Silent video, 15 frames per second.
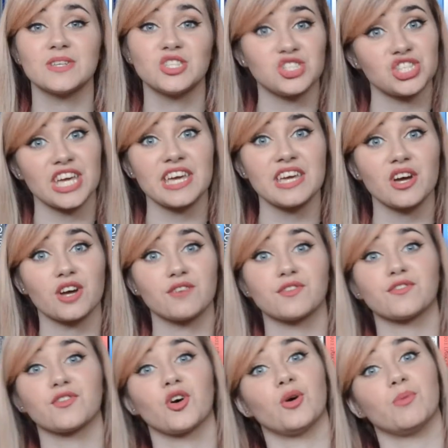G over
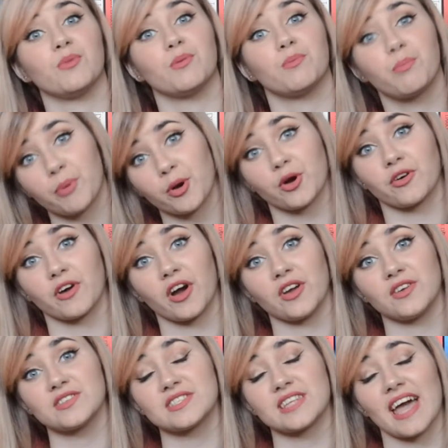from Book
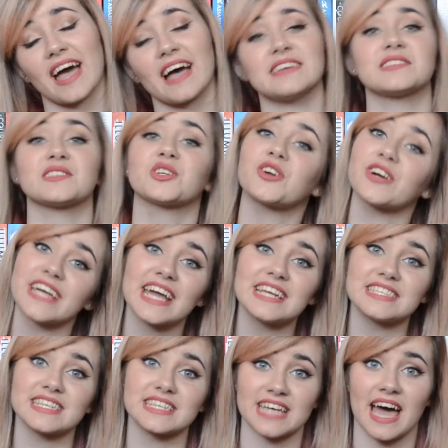Roast has
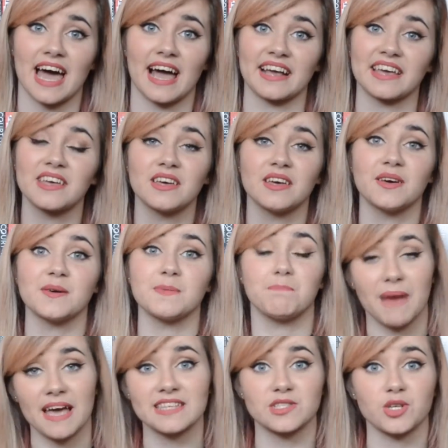created a tag
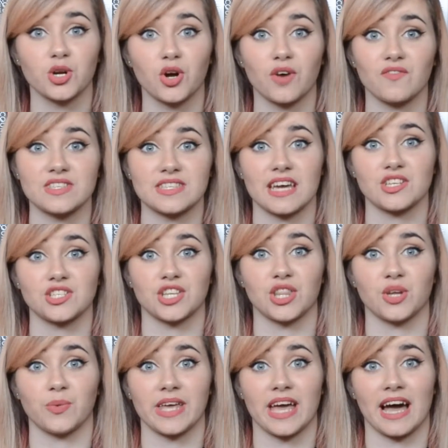based on a conversation
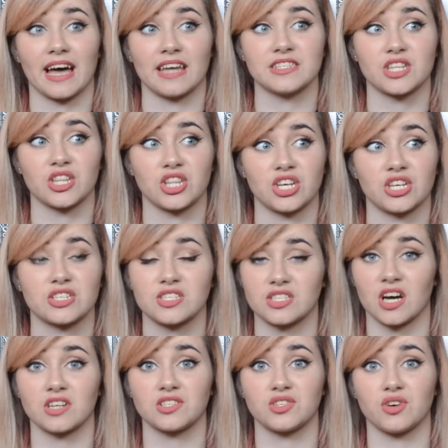that we had that
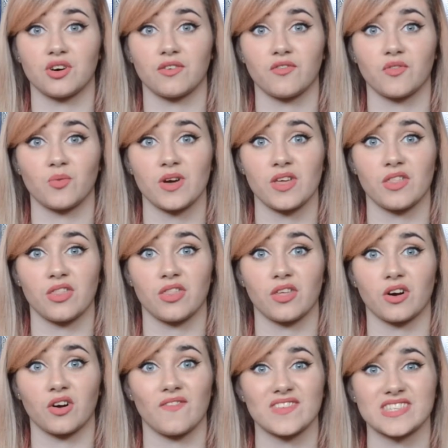started off with
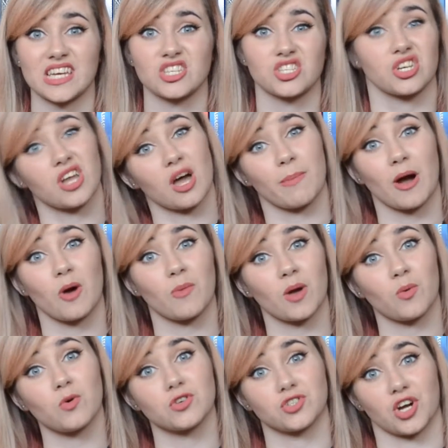a conversation about my
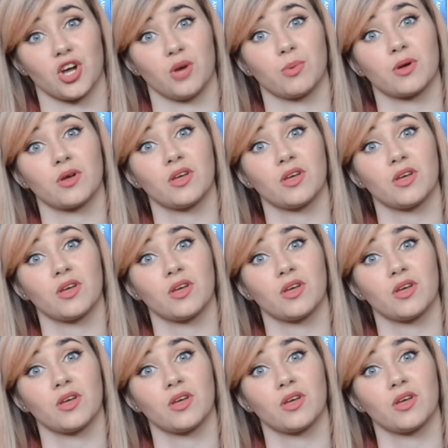wardrobe.